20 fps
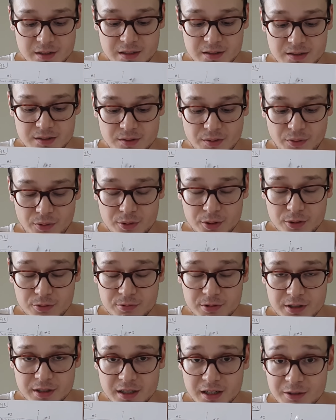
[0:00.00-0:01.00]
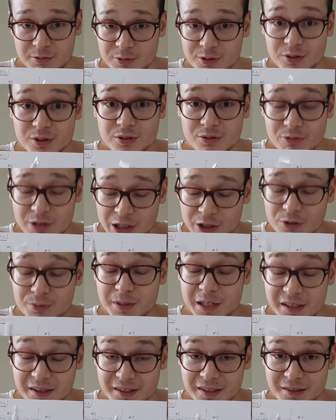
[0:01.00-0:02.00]
That's the third way. I wouldn't
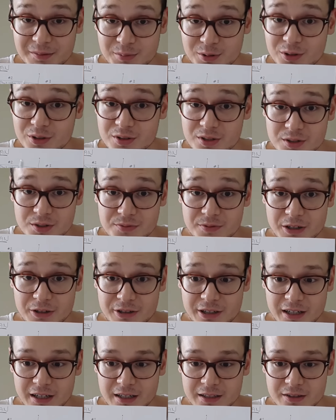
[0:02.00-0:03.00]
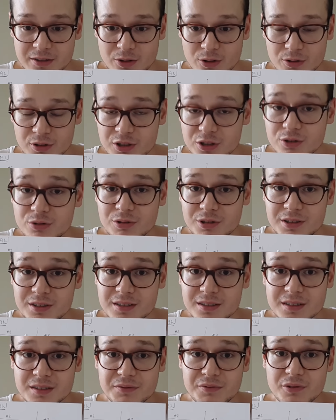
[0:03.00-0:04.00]
recommend that because it's very hard. Only do
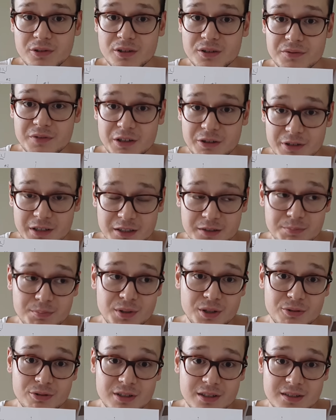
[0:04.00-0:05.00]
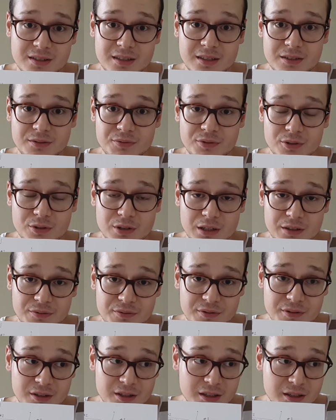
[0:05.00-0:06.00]
this if you're very experienced and if you
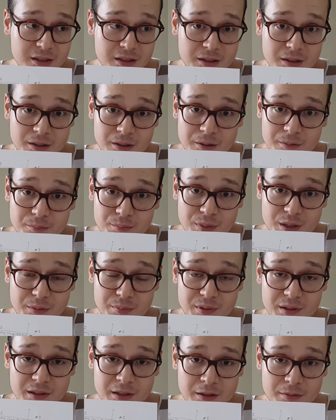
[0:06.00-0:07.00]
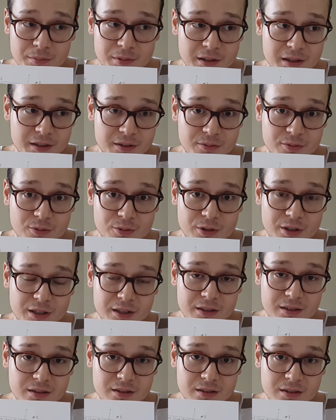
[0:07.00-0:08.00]
have people nearby who
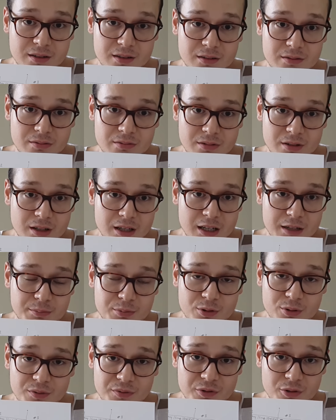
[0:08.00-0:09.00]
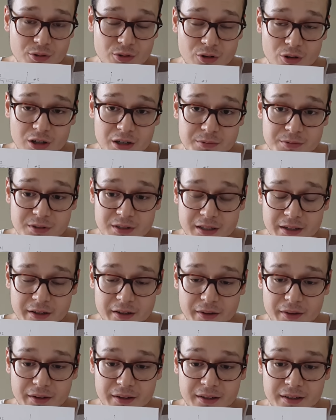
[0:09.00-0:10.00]
can help you if you collapse or
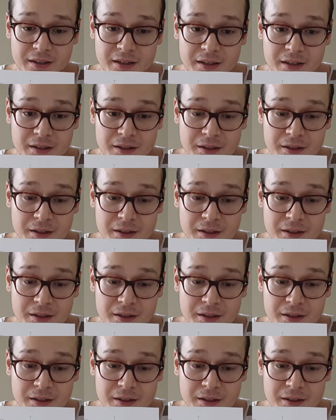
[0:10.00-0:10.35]
anything.